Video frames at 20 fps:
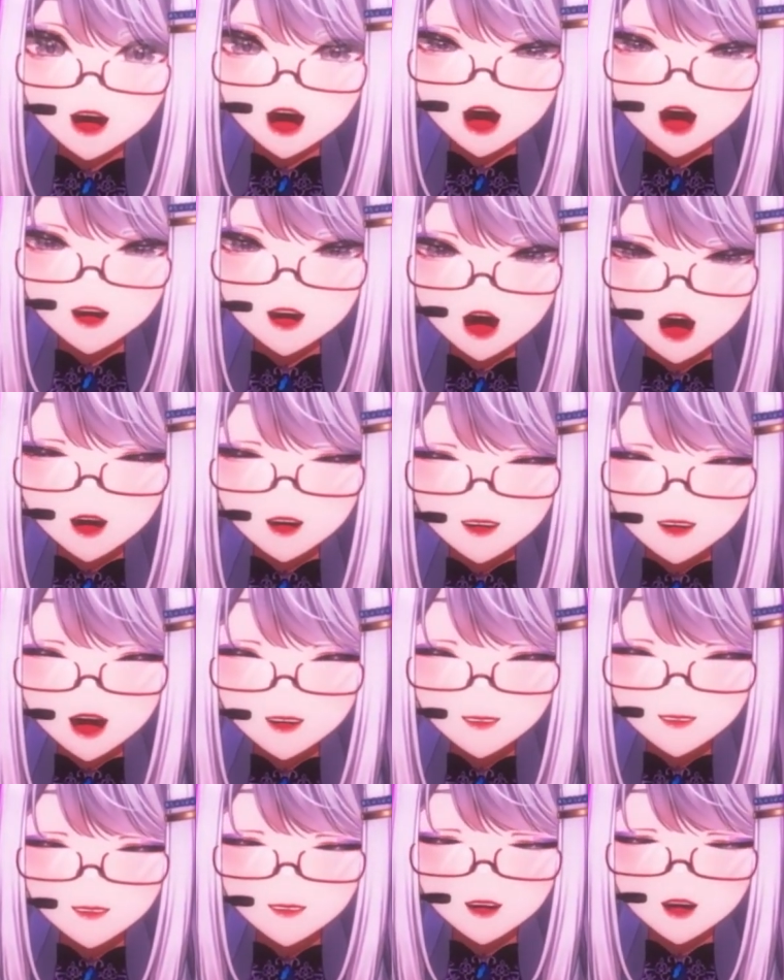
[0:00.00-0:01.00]

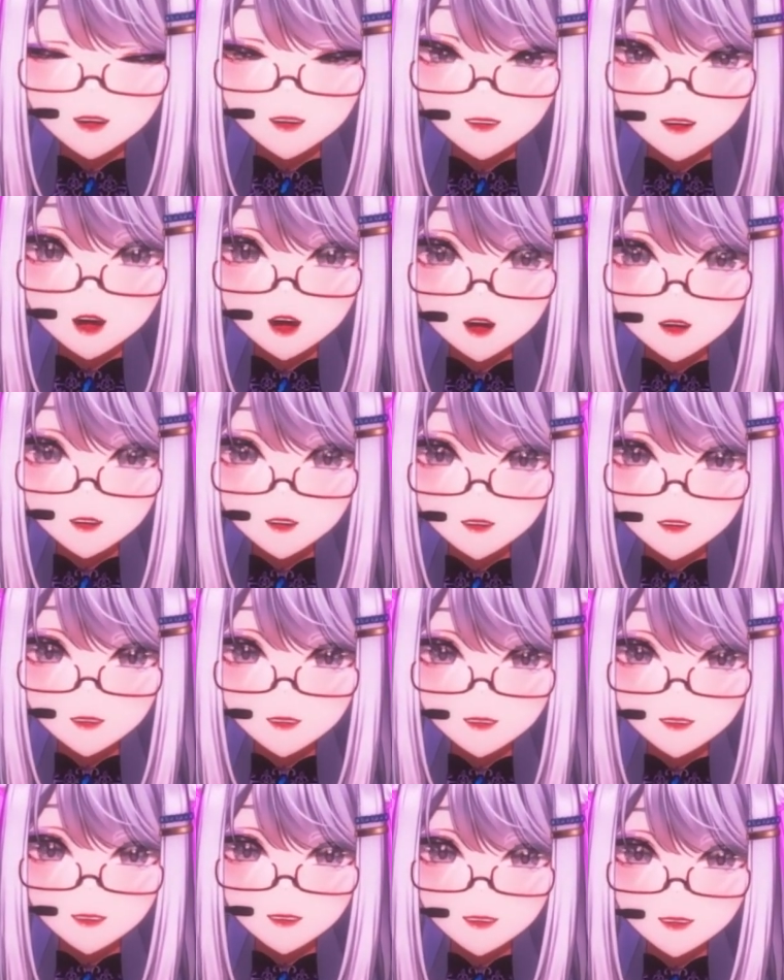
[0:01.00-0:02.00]
something was wrong,
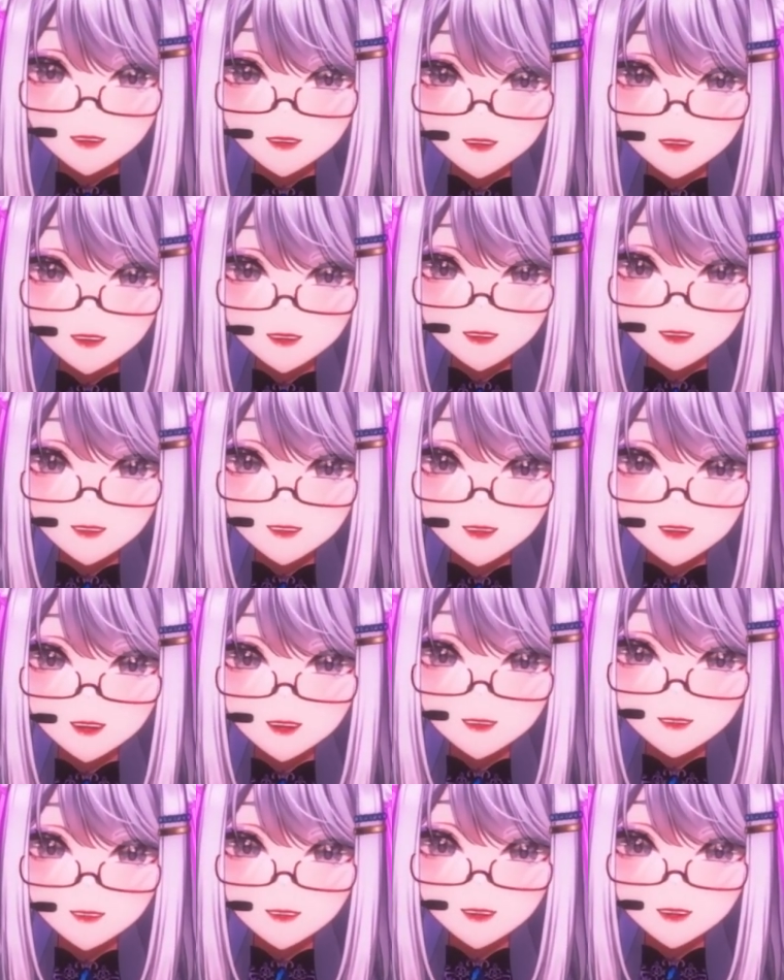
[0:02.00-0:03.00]

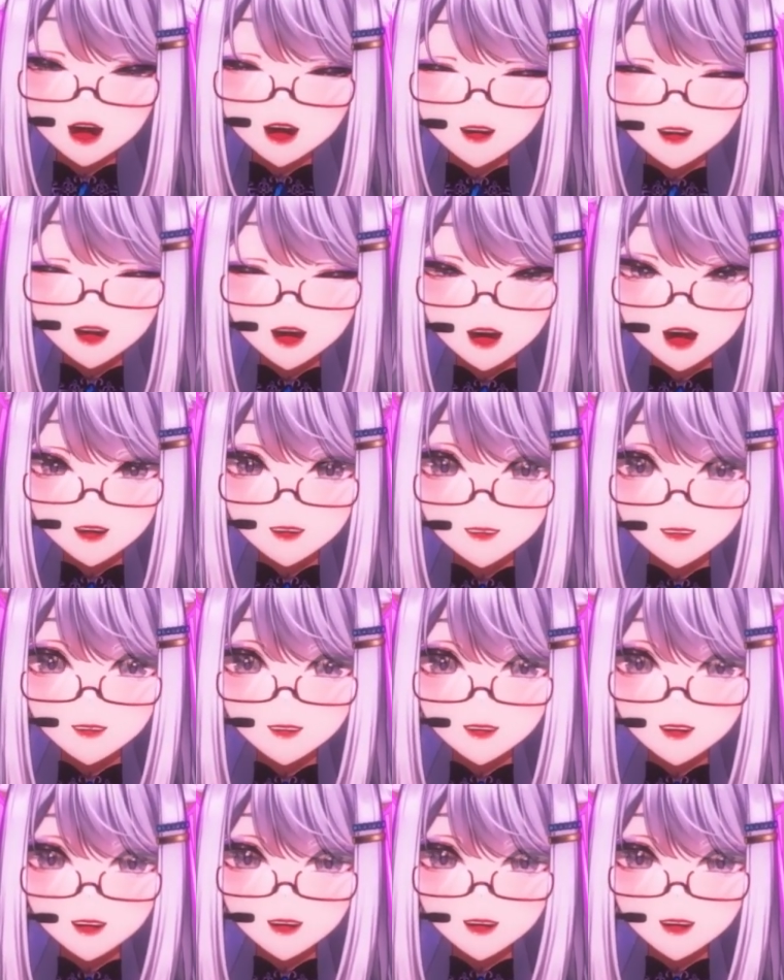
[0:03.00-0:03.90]
something I couldn't fix.